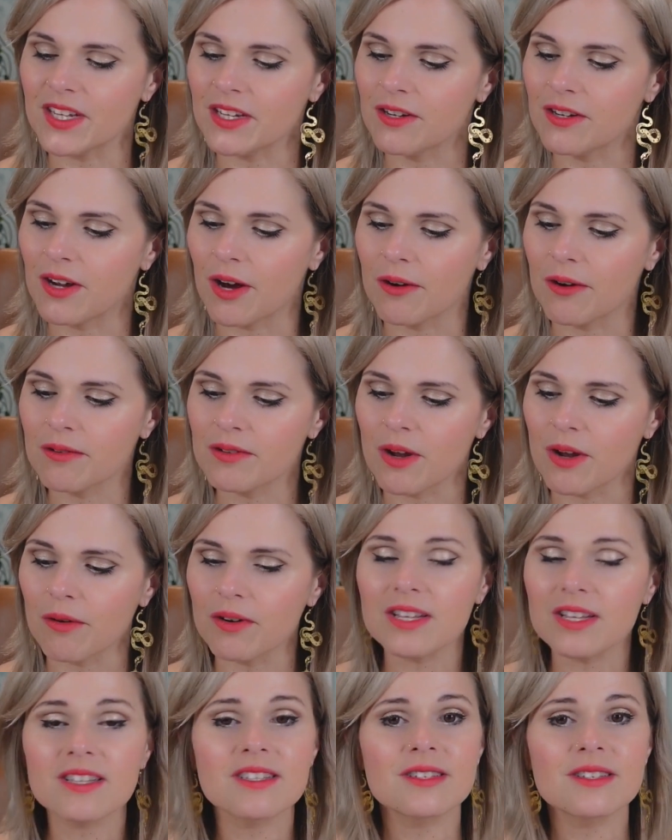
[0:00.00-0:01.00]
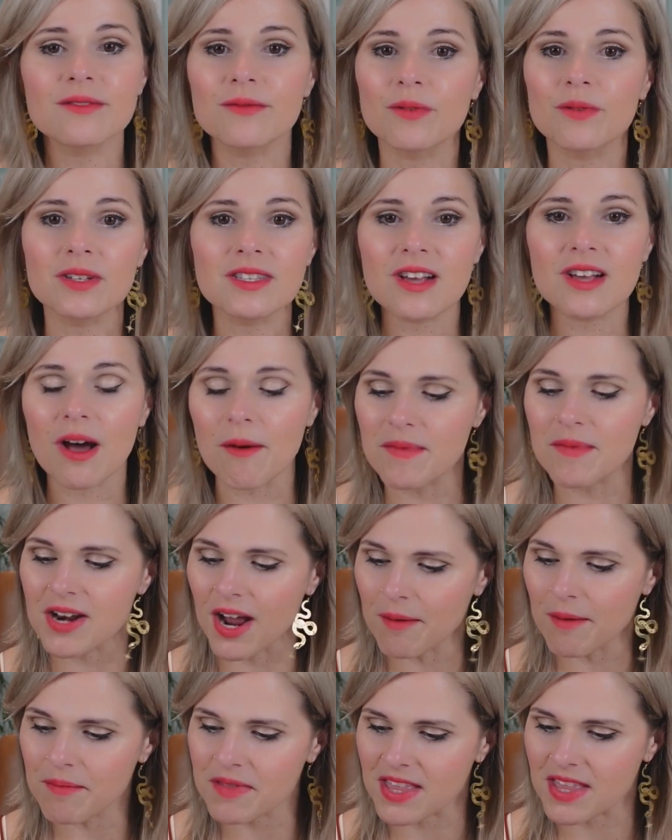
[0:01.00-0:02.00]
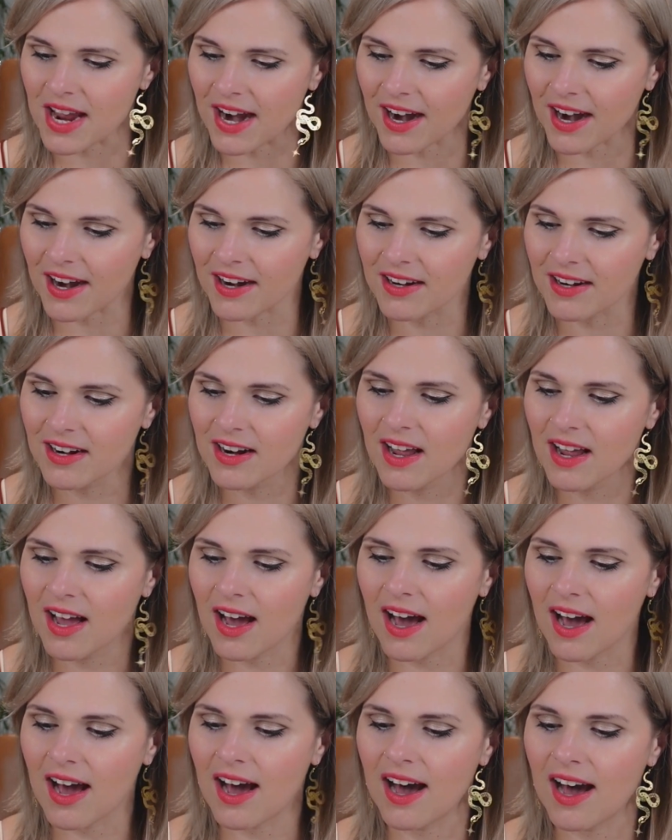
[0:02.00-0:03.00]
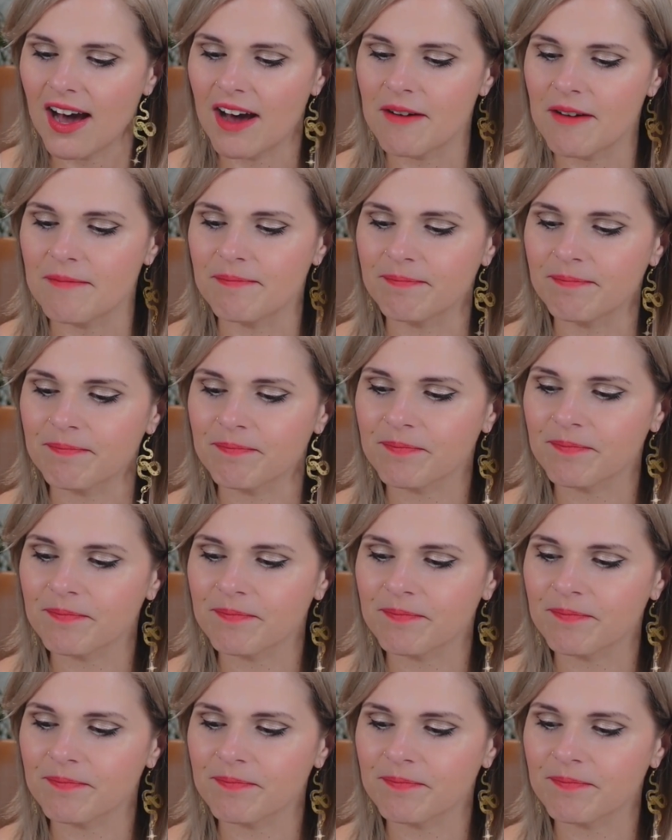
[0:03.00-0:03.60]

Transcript: you know, notice what's coming up there um,